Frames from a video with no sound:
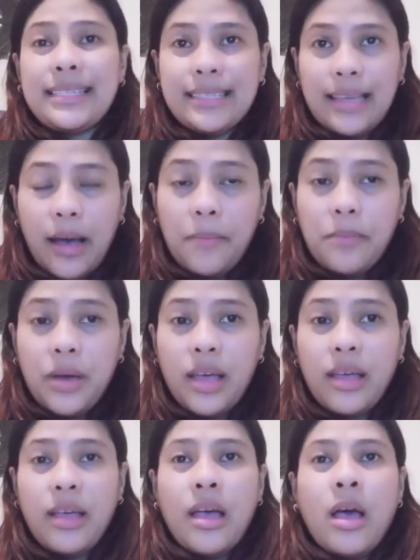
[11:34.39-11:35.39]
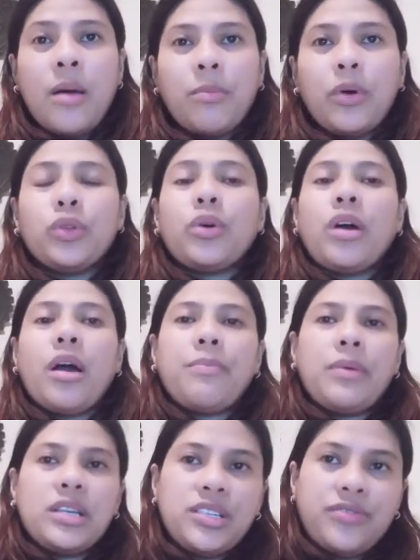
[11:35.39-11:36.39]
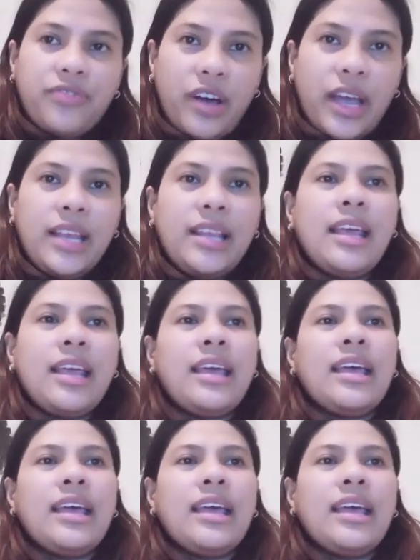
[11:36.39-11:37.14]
stub photocopy is fine,